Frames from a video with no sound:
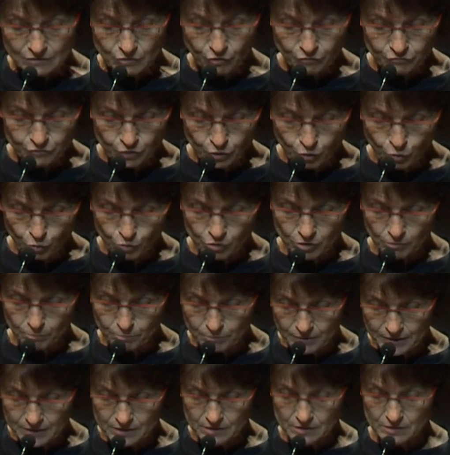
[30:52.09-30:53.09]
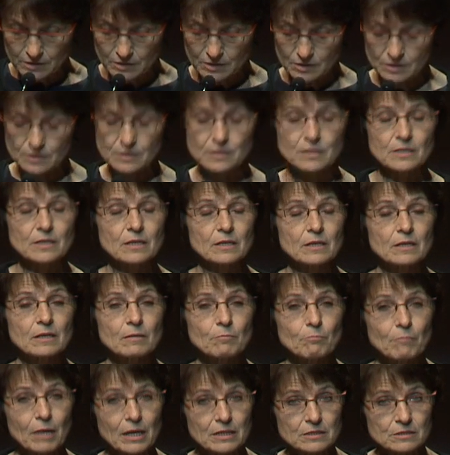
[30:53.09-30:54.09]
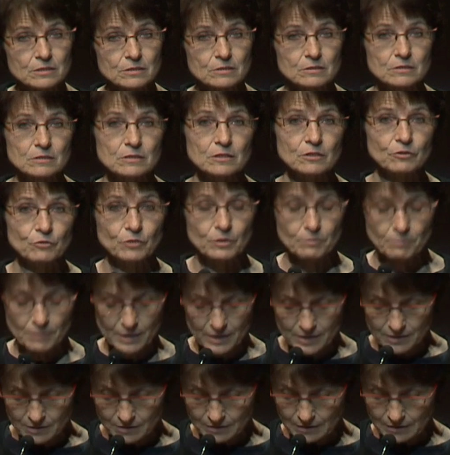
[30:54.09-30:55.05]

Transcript: of the local business, must remain